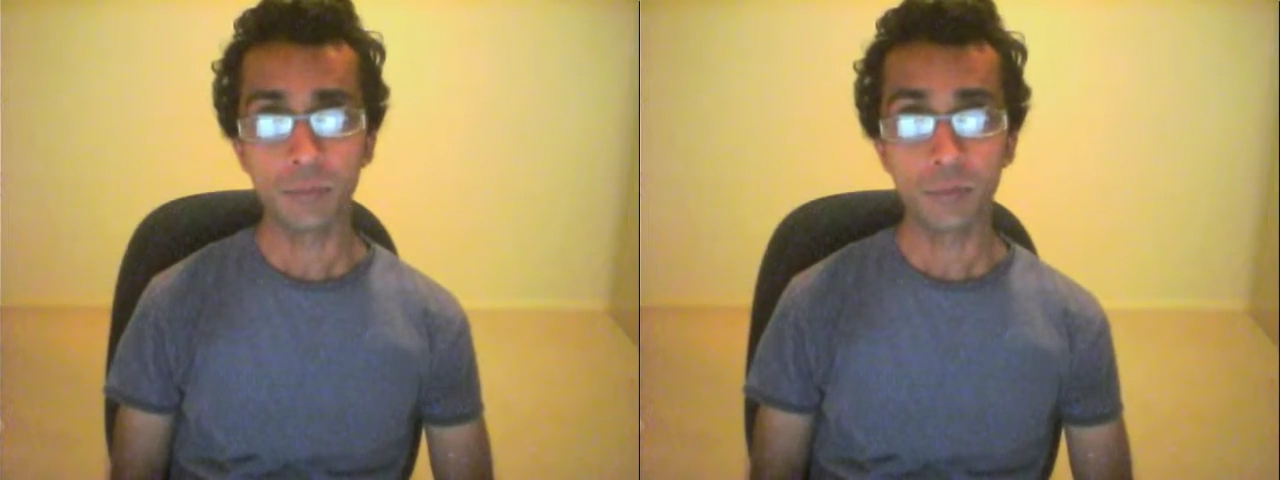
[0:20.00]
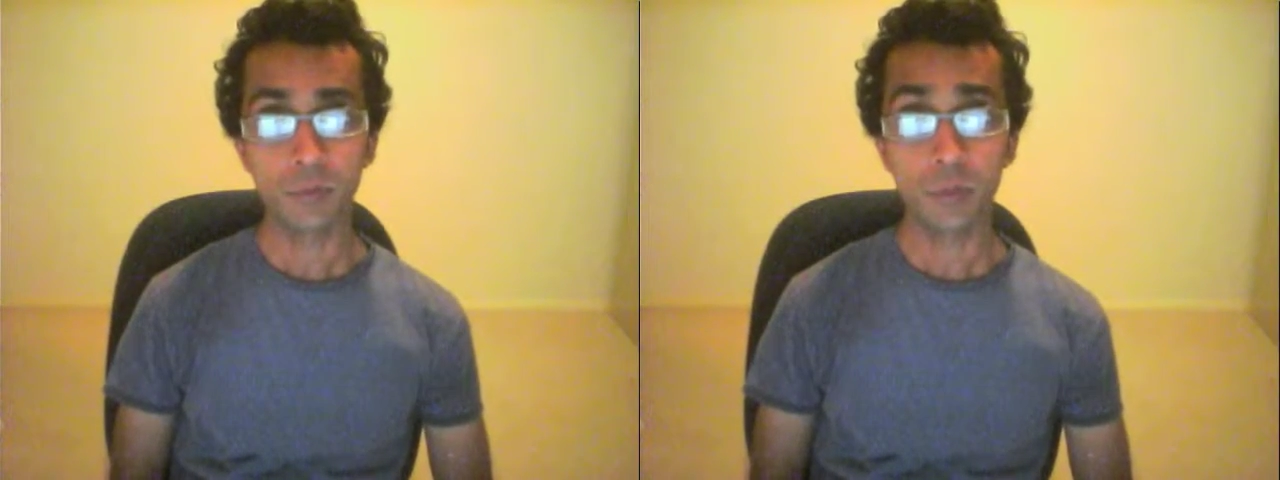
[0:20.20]

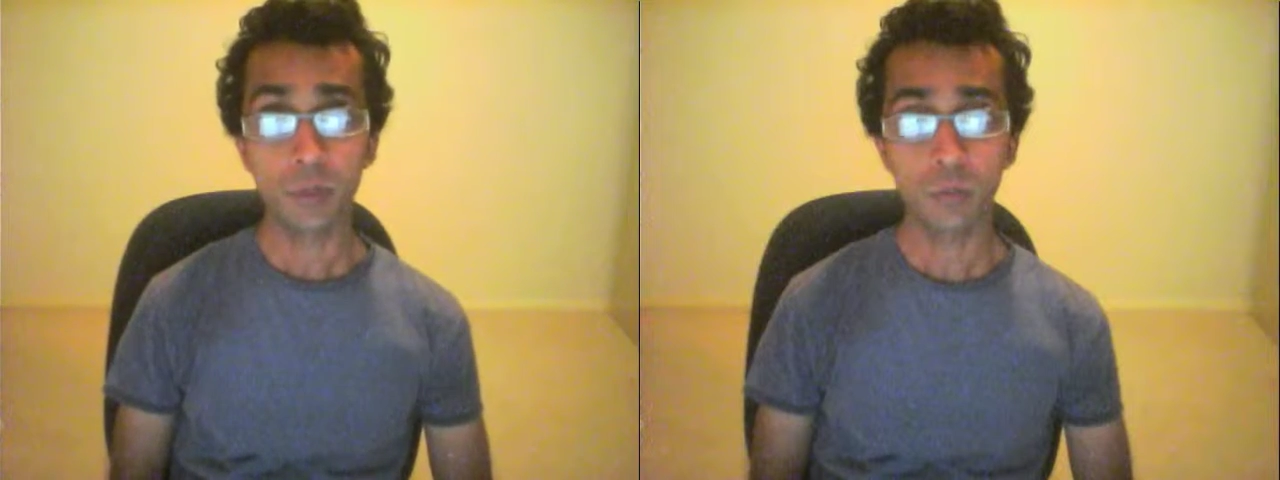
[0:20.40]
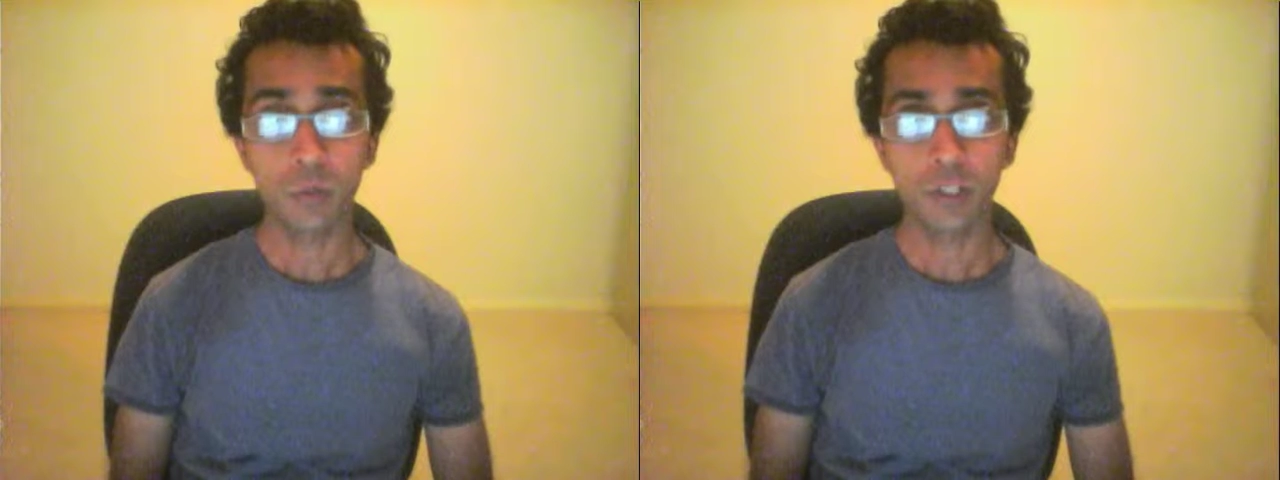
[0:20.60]

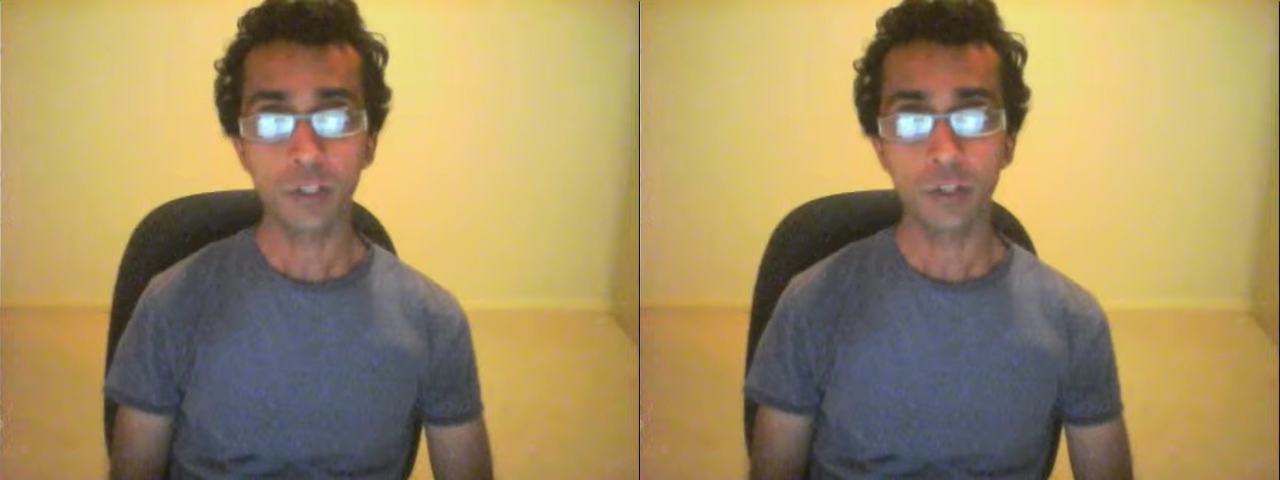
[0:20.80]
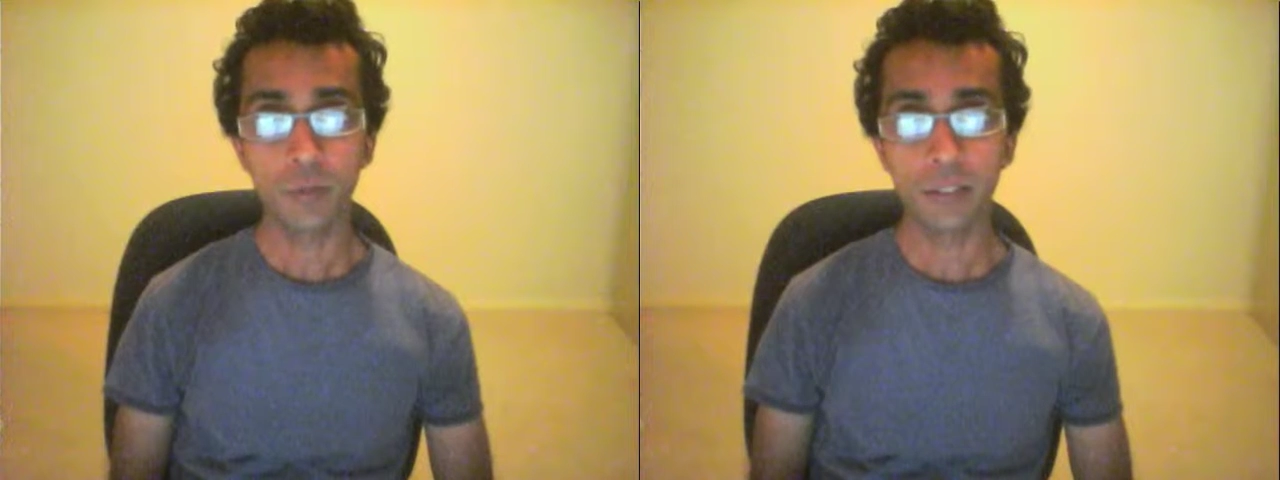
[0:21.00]
quite a while
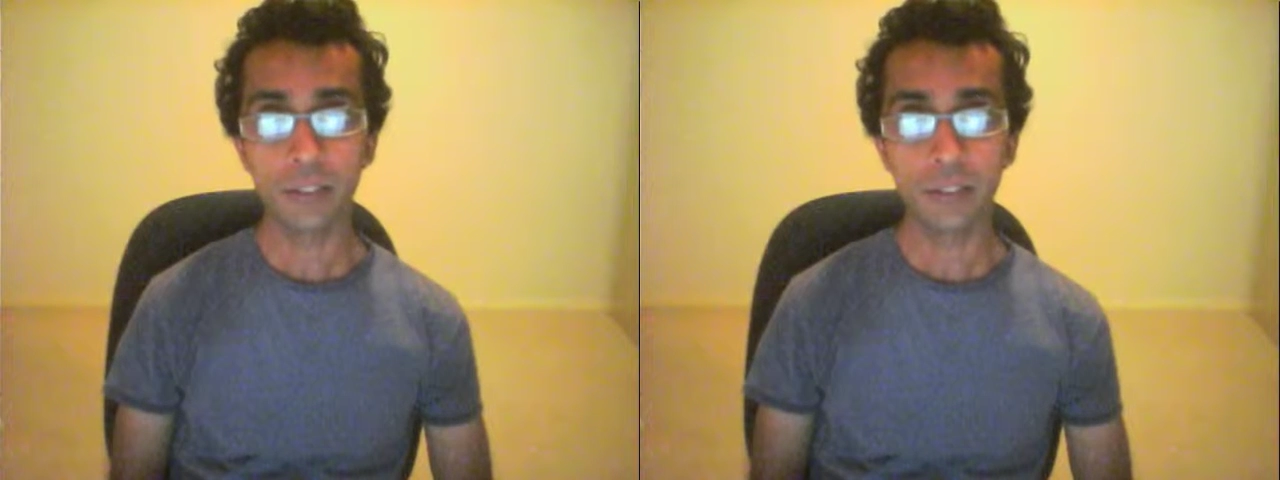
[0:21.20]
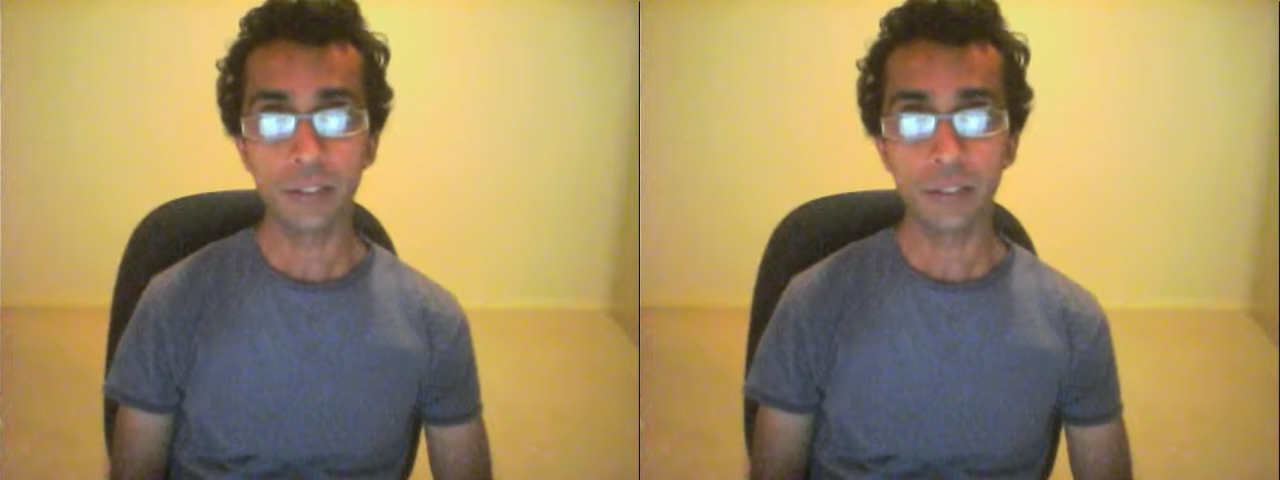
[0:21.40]
ago, but
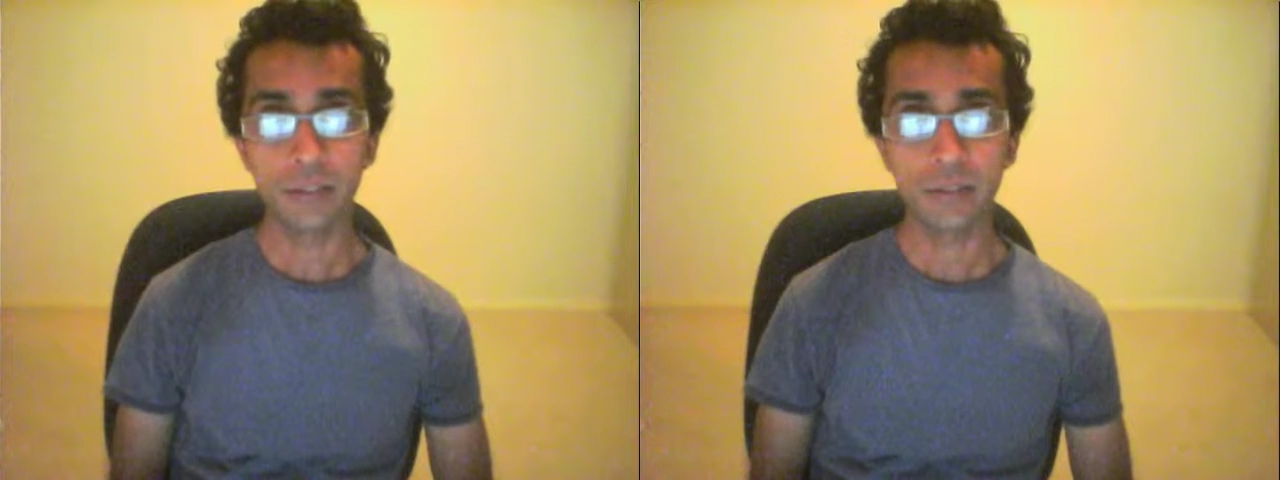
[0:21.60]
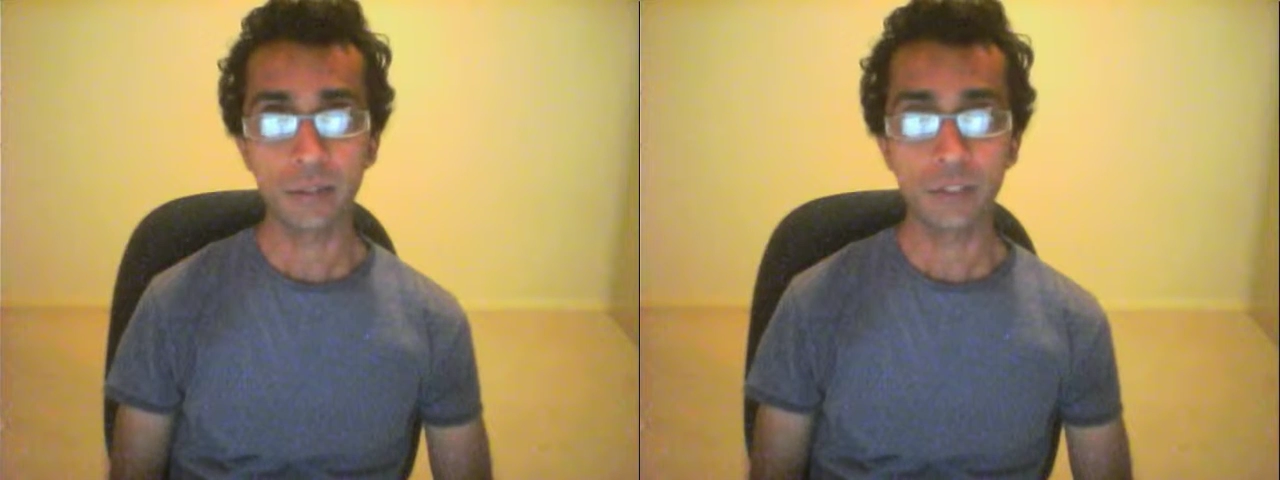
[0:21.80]
some